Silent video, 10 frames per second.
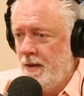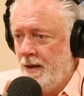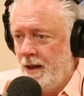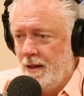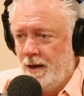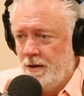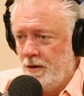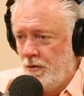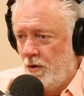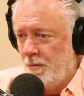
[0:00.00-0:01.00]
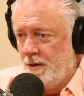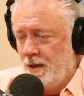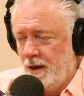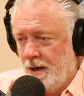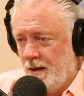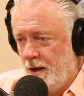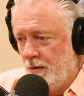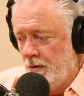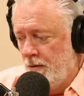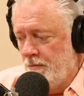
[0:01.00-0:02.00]
and they landed in Normandy, and they
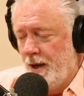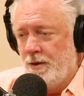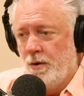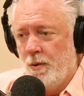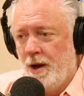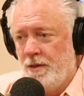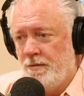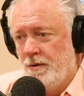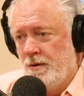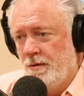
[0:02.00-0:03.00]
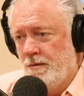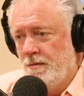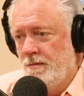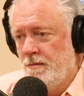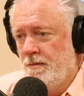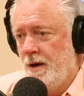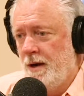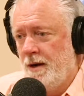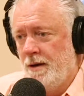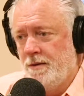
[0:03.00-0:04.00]
made their way through
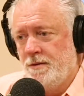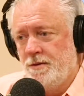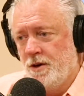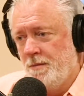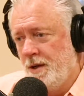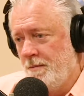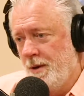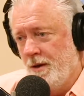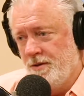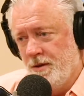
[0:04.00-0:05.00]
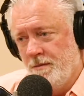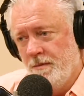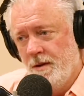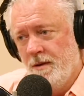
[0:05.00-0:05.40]
Germany, Belgium,